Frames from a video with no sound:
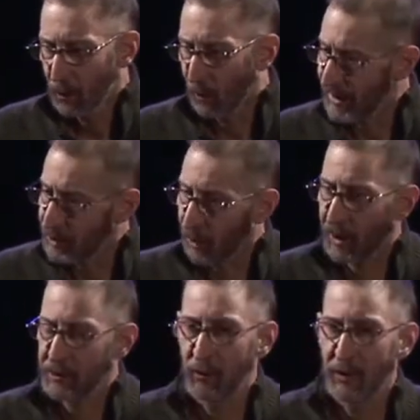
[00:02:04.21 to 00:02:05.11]
who I'd
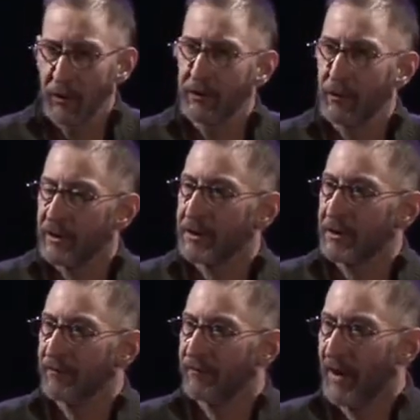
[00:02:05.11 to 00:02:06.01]
talked to, a good
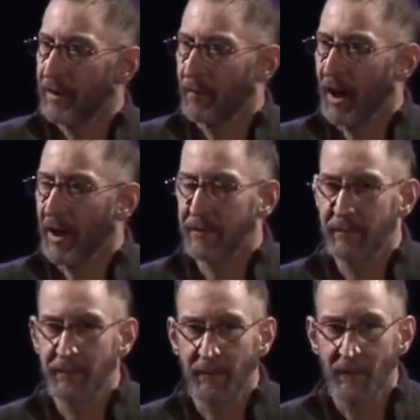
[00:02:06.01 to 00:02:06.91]
Christian friend of
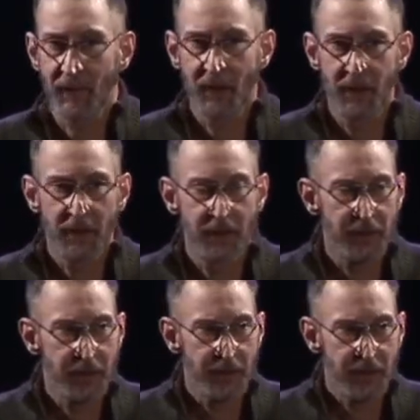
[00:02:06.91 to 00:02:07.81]
mine,
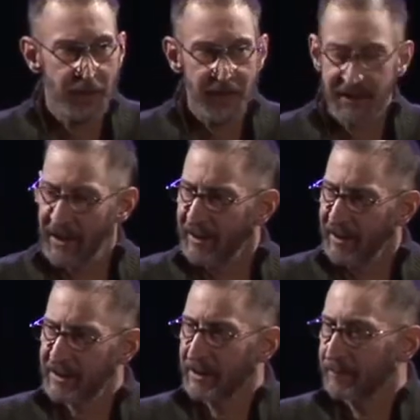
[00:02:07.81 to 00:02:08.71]
had said,
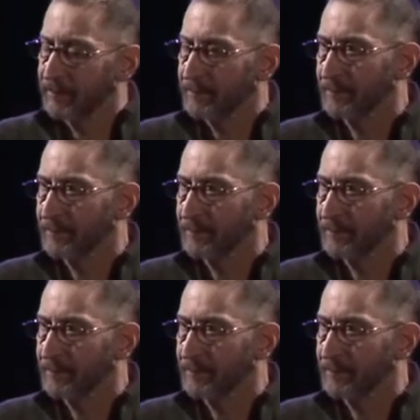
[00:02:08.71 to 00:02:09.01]
listen,